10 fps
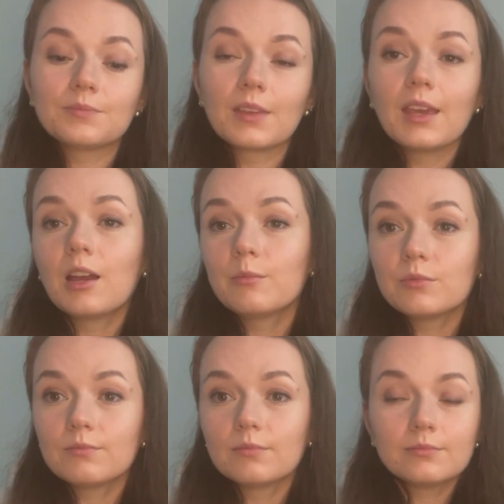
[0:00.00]
yeah,
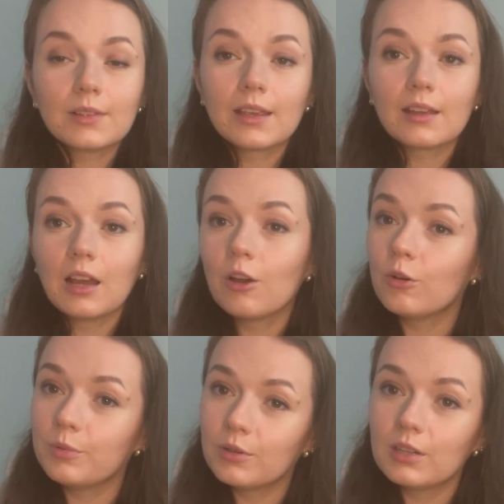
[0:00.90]
I
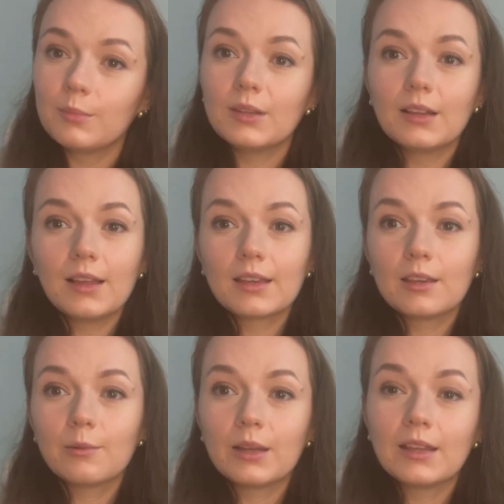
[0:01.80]
hope you're gonna be the
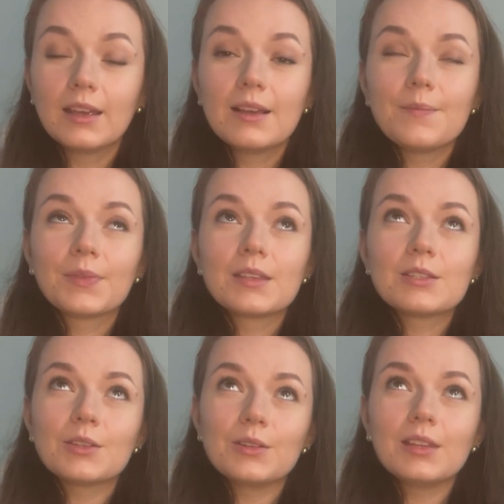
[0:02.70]
lucky one.
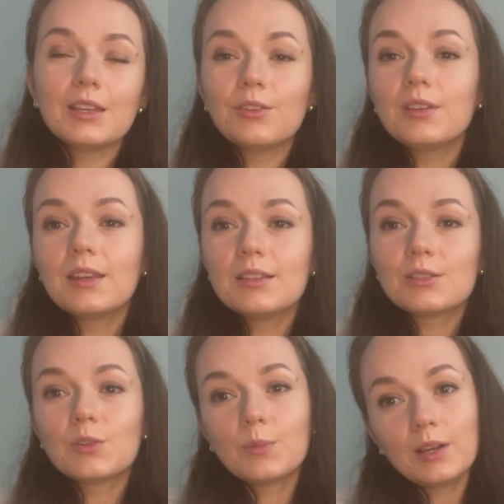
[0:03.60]
So thank you again
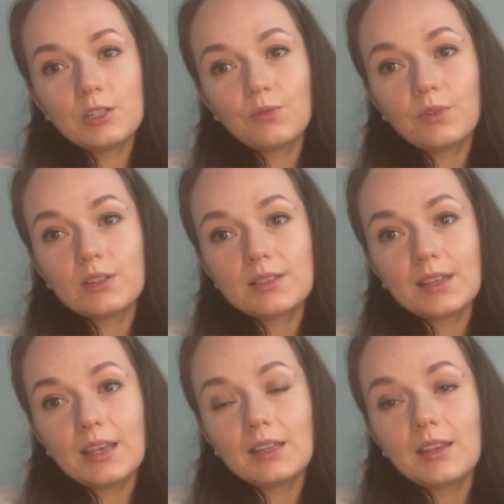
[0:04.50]
so much for
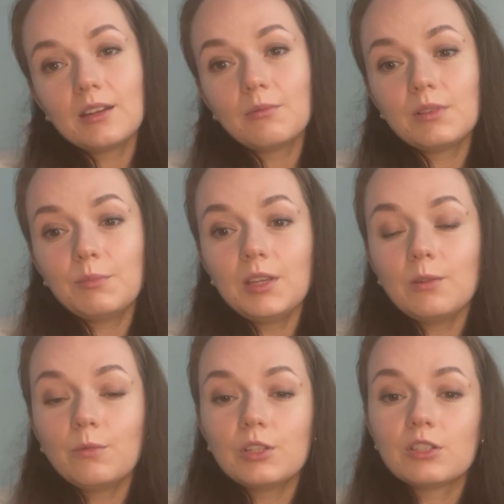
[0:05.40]
staying here with me,
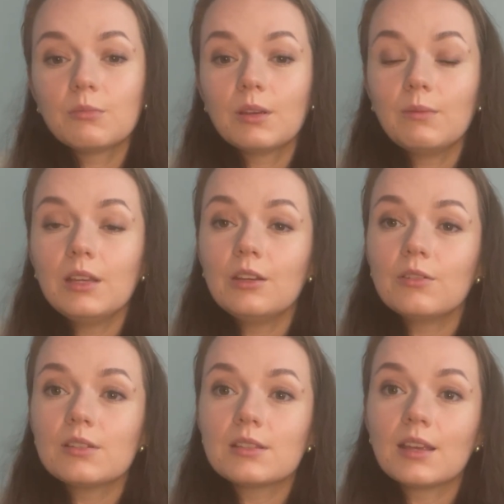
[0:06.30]
watching my
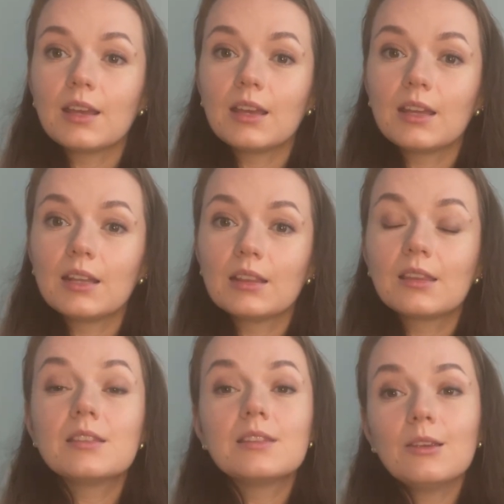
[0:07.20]
videos,
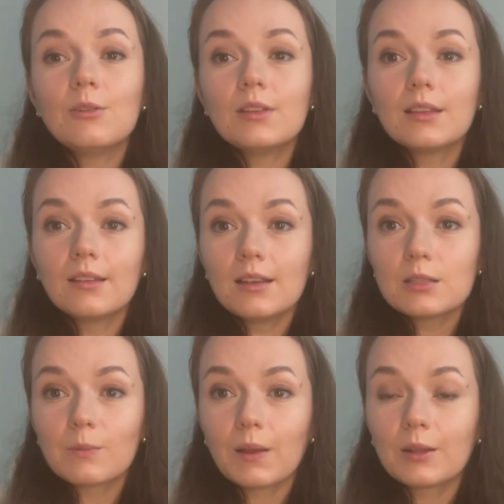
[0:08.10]
and see you in the
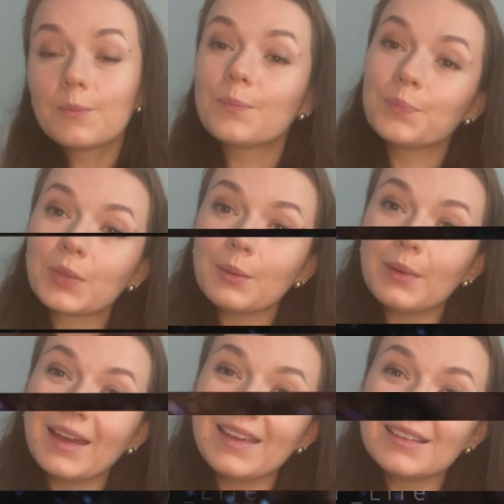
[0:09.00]
next one.
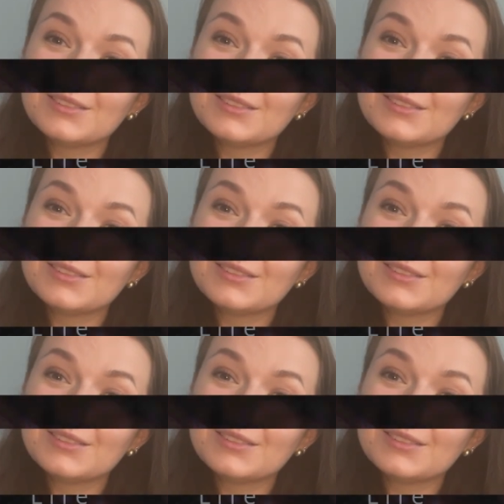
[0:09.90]
Bye.